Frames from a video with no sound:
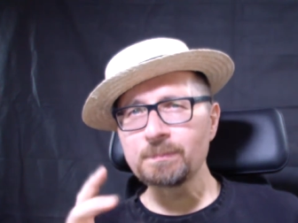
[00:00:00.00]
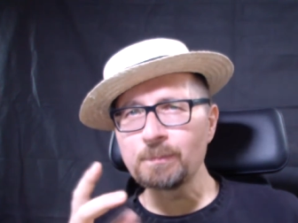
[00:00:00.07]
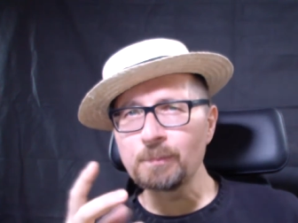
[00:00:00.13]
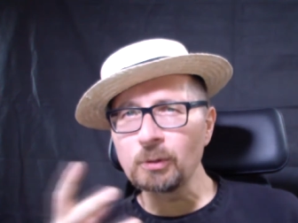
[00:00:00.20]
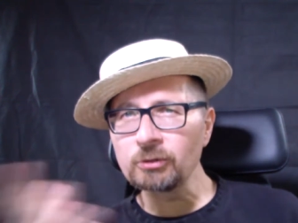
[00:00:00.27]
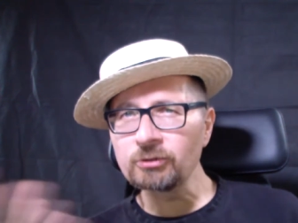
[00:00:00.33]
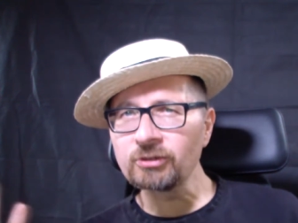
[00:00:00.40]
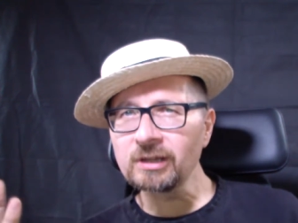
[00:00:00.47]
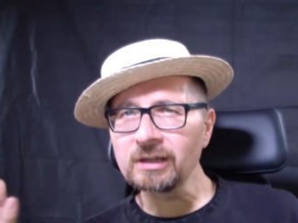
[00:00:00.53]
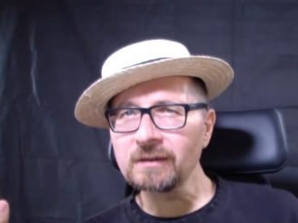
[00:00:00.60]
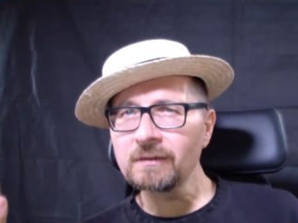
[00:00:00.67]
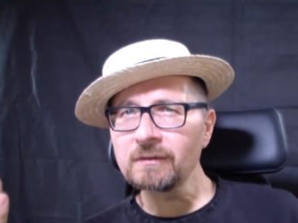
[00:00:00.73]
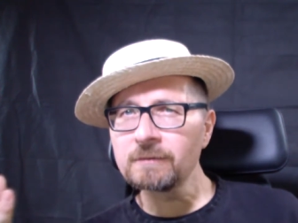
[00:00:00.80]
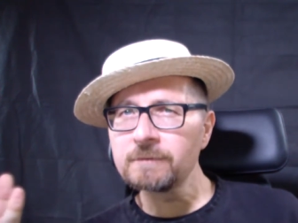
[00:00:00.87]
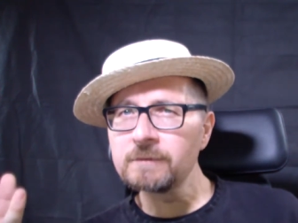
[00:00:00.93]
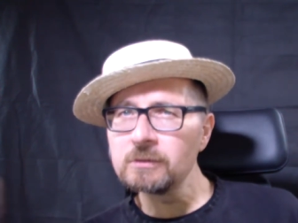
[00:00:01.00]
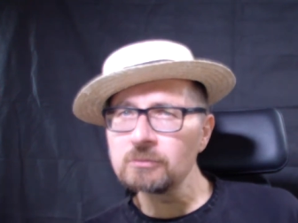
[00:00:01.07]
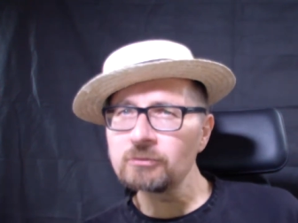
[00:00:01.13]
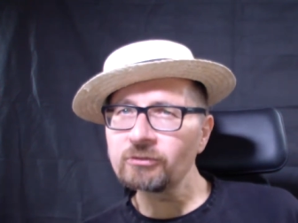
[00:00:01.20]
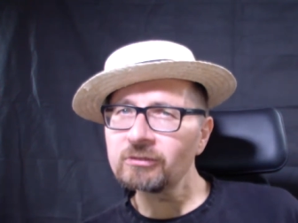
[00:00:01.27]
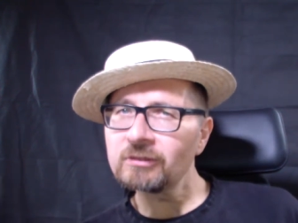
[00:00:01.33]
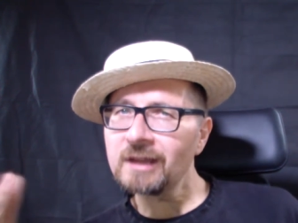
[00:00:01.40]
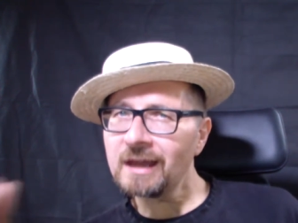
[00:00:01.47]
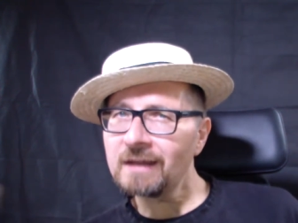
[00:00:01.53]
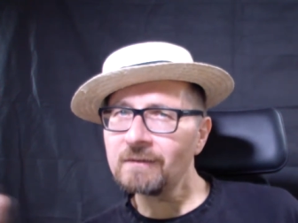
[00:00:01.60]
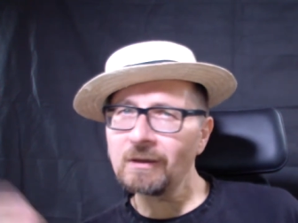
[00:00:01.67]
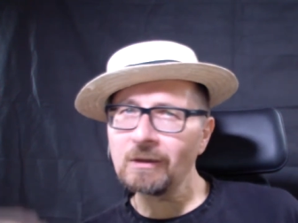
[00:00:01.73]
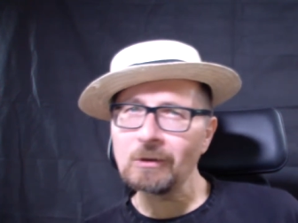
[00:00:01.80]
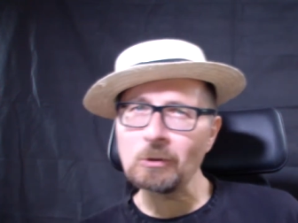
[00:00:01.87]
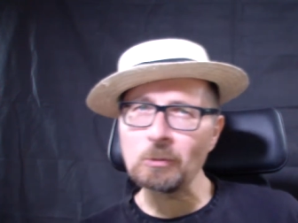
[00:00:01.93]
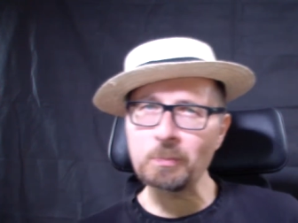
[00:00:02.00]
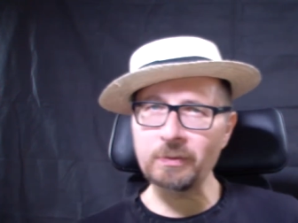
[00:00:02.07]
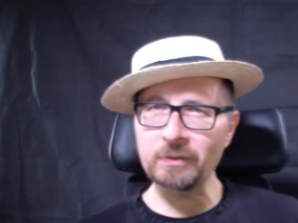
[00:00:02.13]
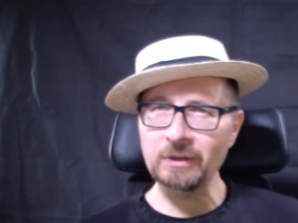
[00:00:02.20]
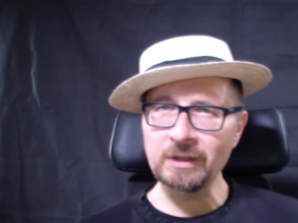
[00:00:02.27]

pushing the fusion envelope